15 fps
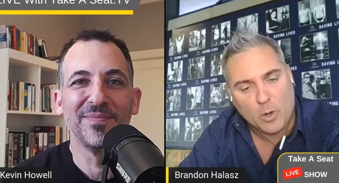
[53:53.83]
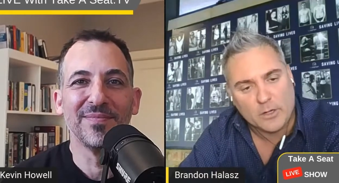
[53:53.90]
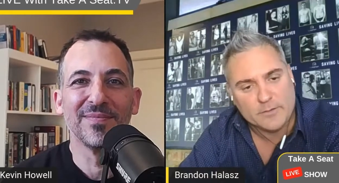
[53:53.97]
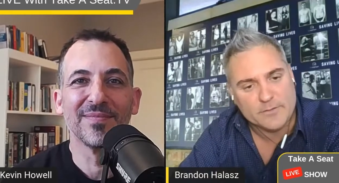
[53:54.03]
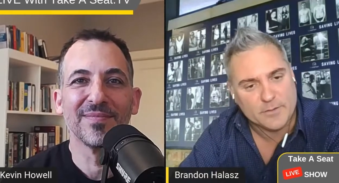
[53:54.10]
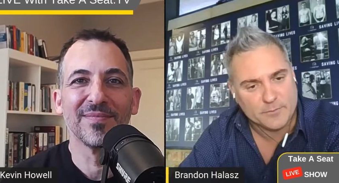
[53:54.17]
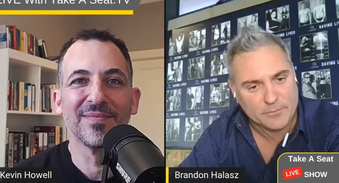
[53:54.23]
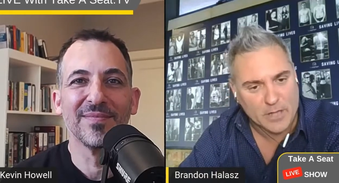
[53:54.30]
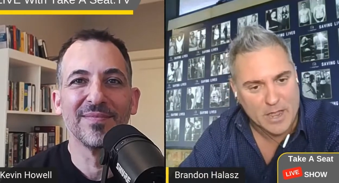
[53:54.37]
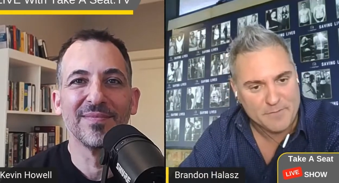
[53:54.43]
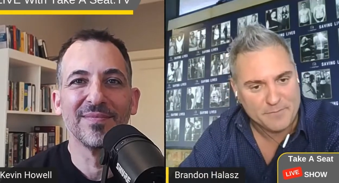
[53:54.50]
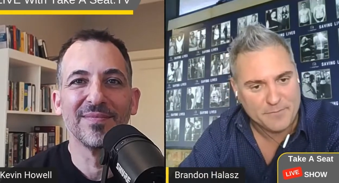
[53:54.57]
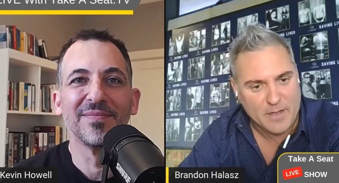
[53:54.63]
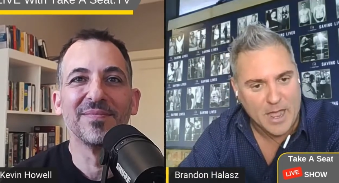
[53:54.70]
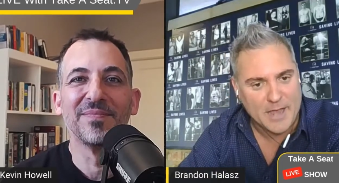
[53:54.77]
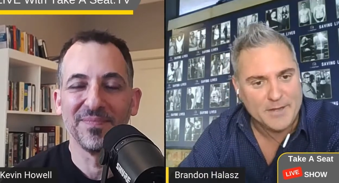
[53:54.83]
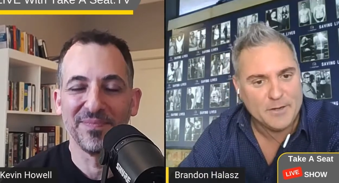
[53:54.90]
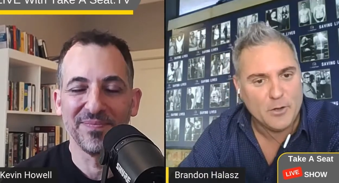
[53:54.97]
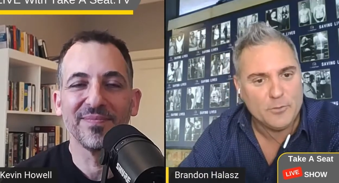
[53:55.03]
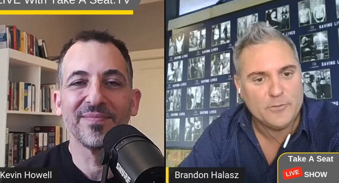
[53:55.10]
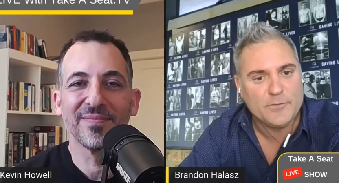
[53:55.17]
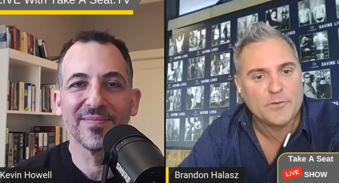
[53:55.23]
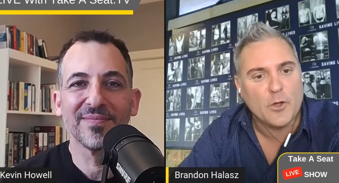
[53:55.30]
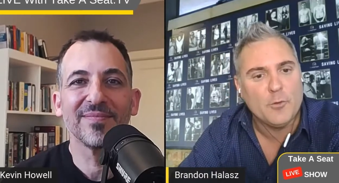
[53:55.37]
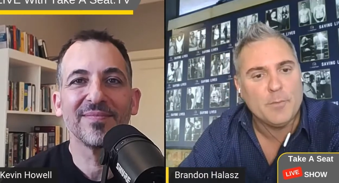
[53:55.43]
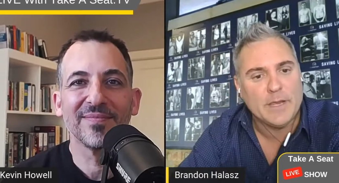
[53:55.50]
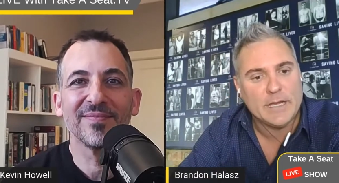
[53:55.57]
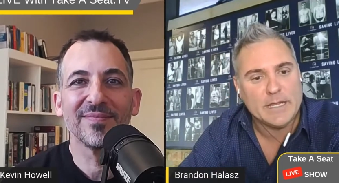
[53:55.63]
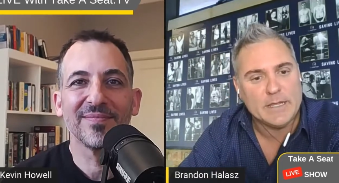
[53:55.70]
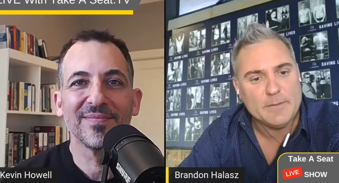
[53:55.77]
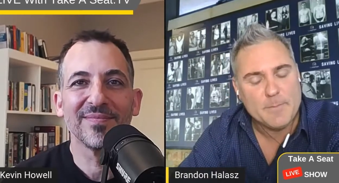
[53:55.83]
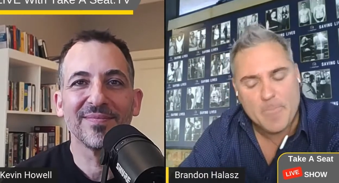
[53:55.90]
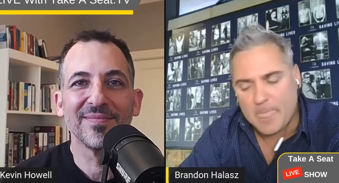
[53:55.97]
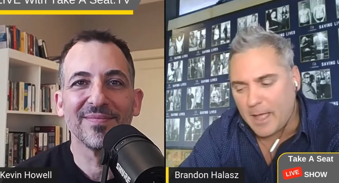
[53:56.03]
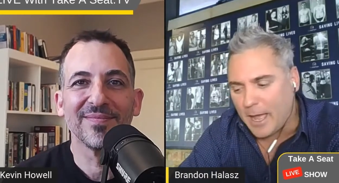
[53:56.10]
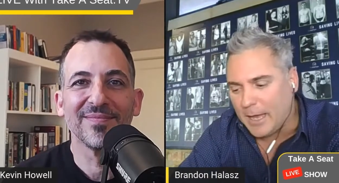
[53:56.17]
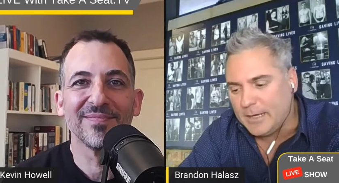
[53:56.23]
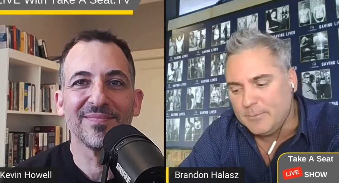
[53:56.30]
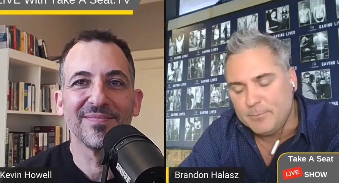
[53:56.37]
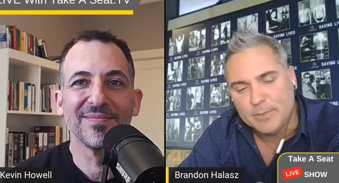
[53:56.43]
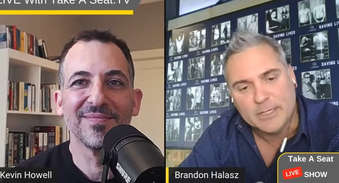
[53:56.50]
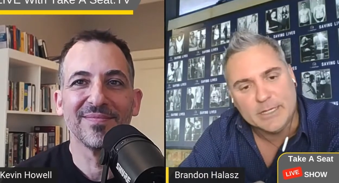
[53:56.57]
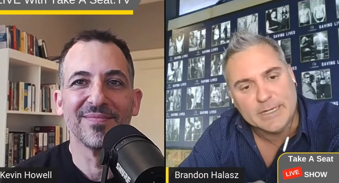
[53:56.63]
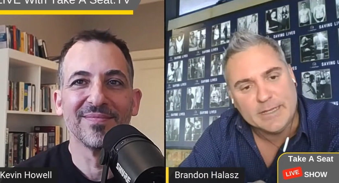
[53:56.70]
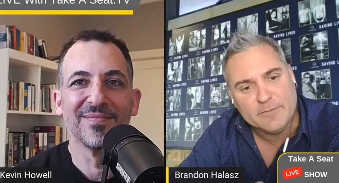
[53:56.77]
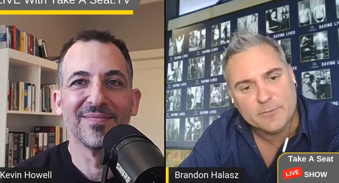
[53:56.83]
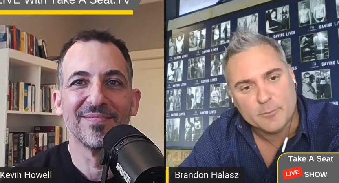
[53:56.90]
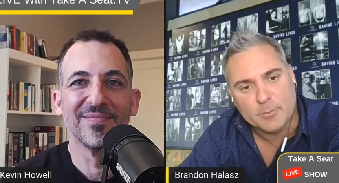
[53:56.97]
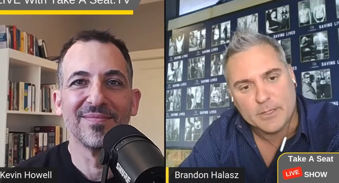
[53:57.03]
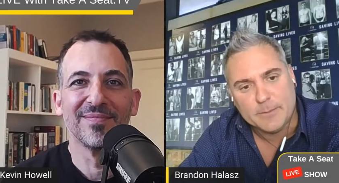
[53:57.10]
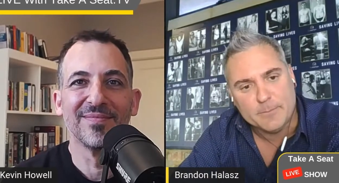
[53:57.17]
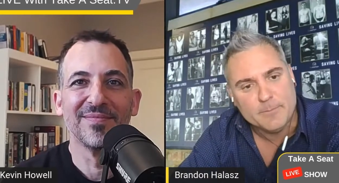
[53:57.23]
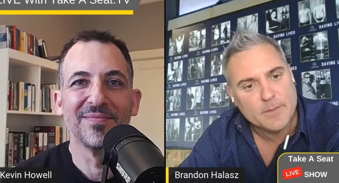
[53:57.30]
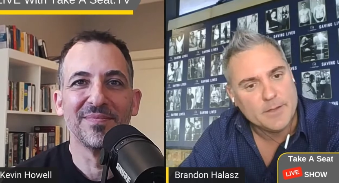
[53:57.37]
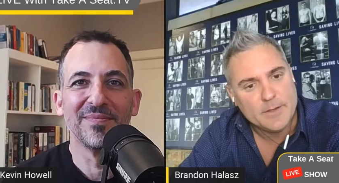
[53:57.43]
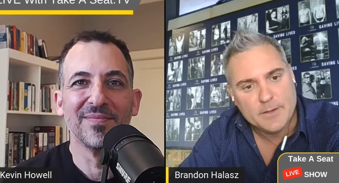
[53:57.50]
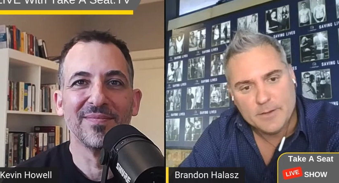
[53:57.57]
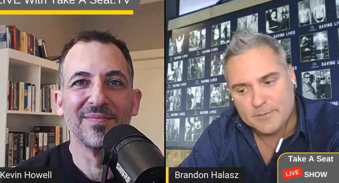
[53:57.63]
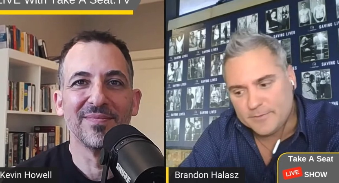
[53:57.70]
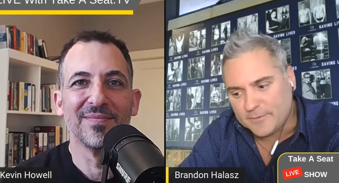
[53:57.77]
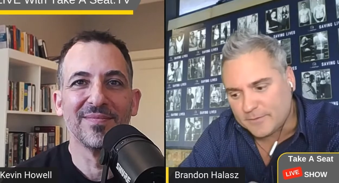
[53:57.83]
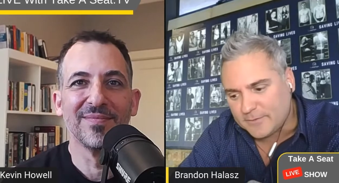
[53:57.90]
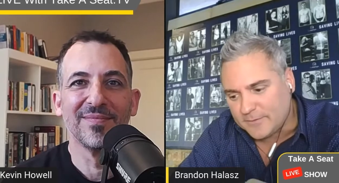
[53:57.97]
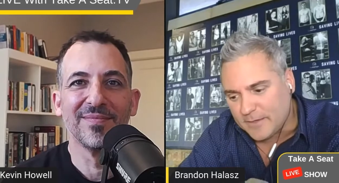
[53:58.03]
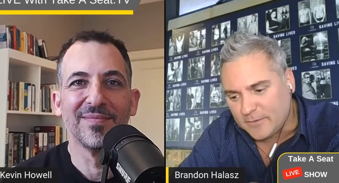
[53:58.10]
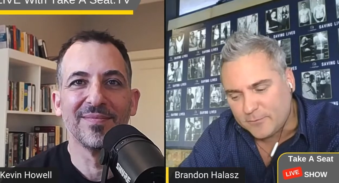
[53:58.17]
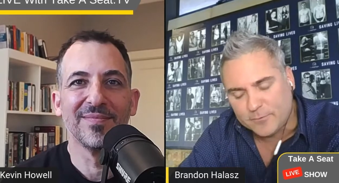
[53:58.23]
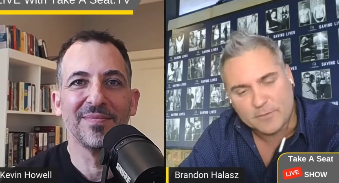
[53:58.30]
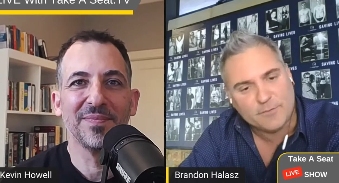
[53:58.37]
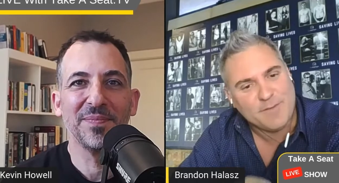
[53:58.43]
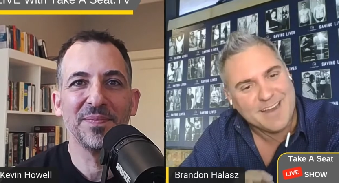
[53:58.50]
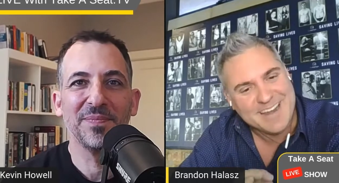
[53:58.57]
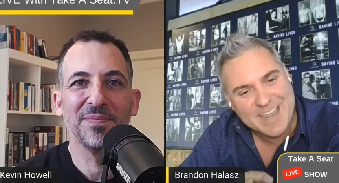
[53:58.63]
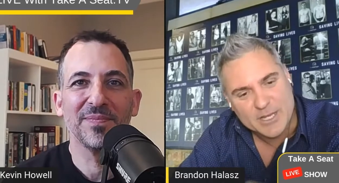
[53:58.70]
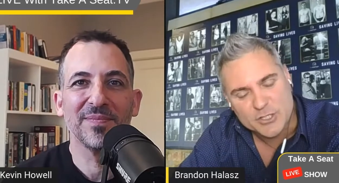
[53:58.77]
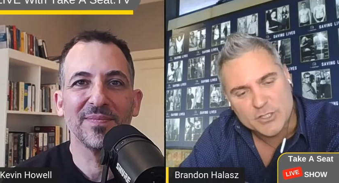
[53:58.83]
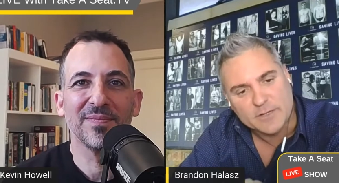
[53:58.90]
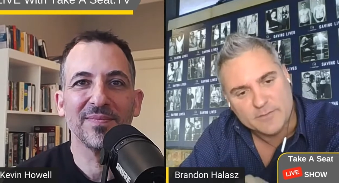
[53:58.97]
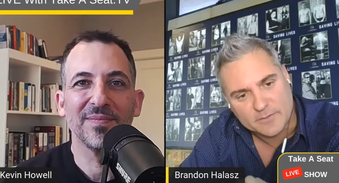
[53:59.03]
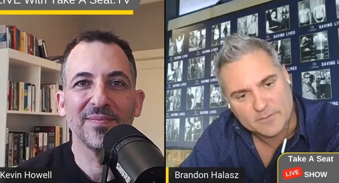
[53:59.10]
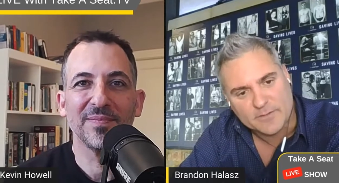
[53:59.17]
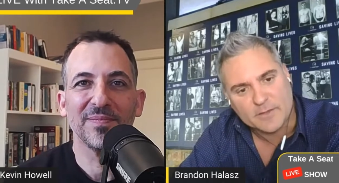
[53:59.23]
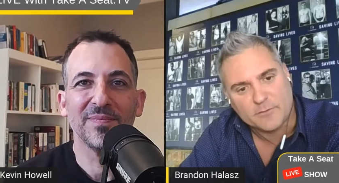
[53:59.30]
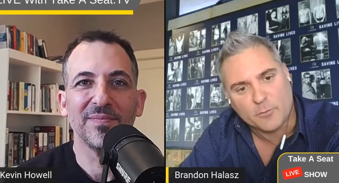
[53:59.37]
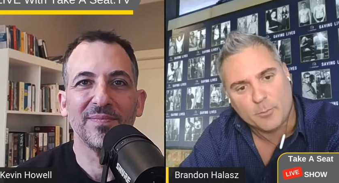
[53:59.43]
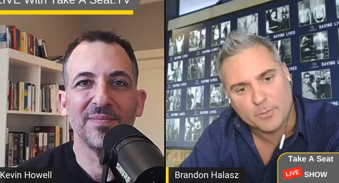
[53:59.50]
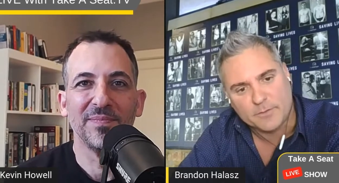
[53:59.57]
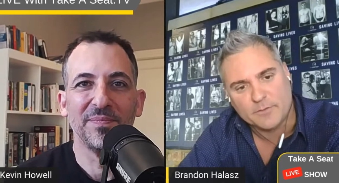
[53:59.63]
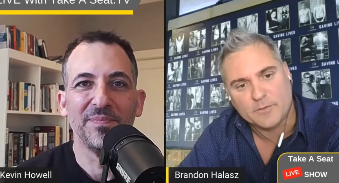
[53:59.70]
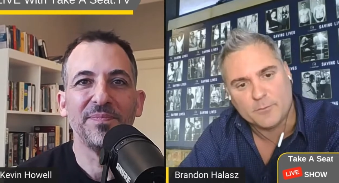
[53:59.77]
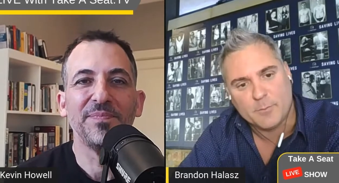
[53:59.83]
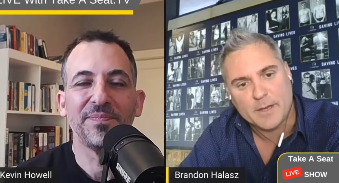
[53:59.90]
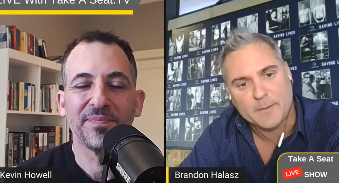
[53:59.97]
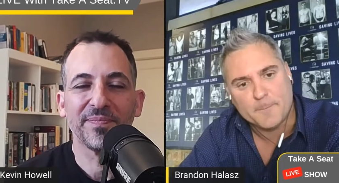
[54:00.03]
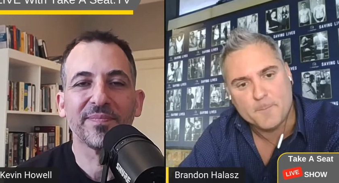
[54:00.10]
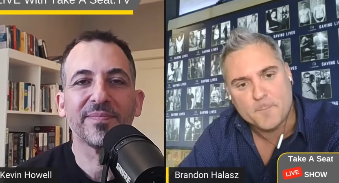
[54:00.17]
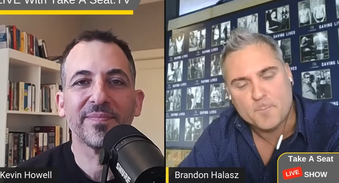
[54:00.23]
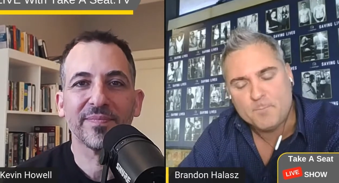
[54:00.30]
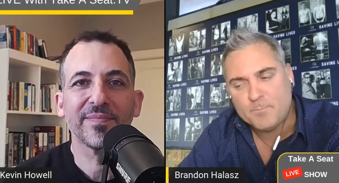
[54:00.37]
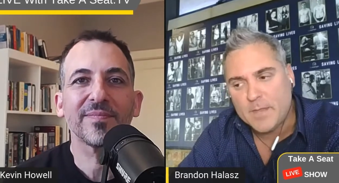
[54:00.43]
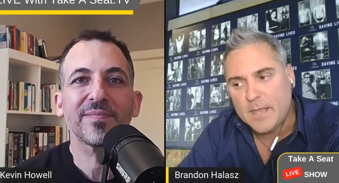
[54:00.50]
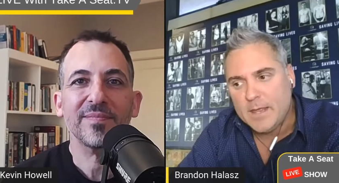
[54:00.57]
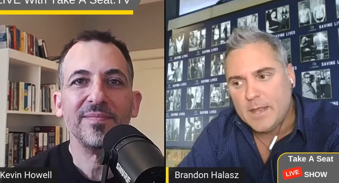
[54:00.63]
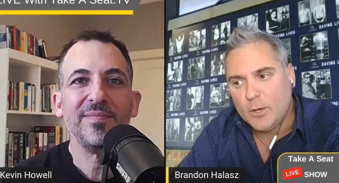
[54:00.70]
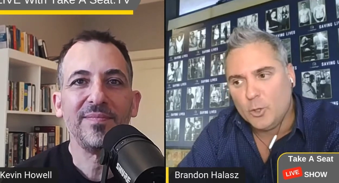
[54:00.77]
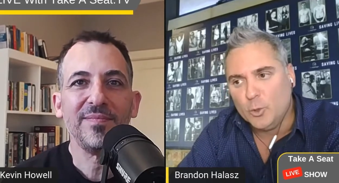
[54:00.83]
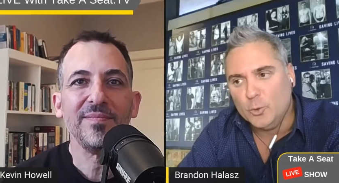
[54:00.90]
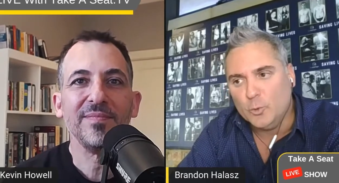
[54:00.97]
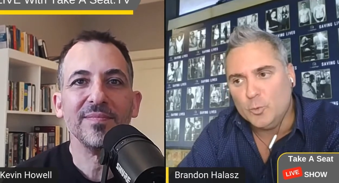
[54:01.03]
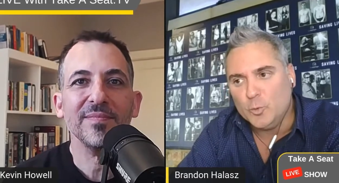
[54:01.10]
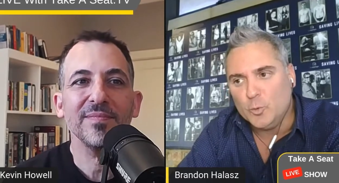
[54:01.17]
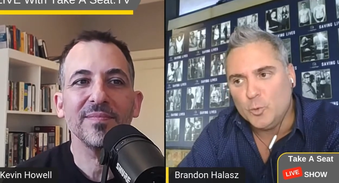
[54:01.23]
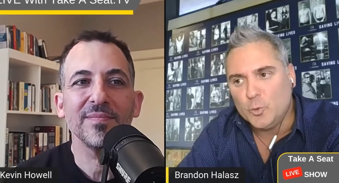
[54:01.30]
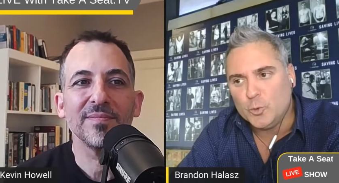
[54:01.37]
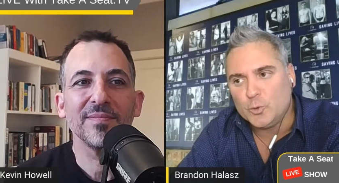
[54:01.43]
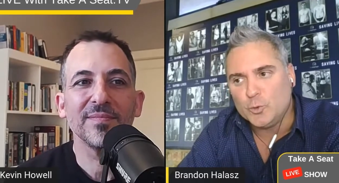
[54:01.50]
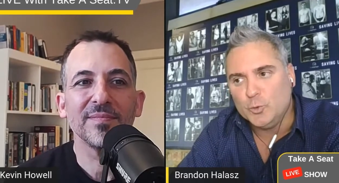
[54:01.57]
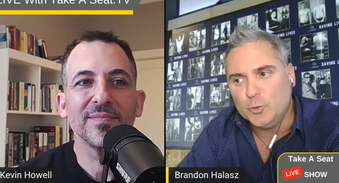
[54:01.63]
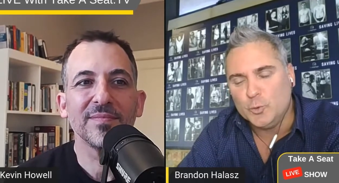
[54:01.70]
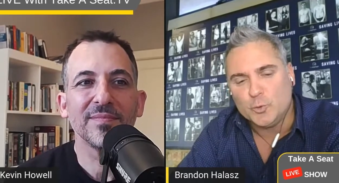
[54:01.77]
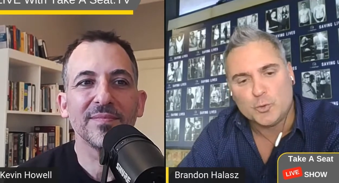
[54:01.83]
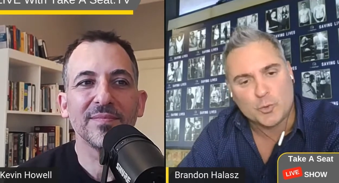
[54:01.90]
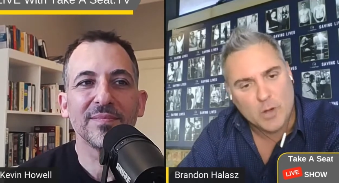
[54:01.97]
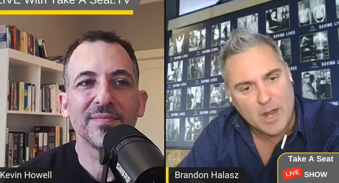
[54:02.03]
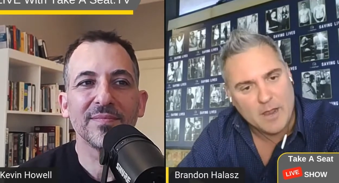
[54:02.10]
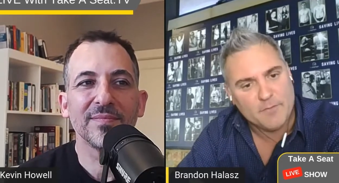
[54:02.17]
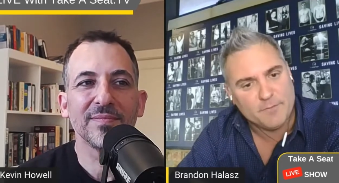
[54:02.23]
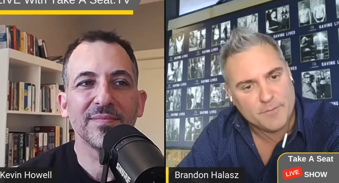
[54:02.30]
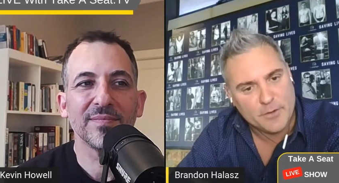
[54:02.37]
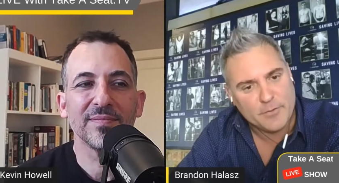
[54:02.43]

Speaker 1: quality of life. I know so many unbelievably successful, financially successful businessmen who who who drive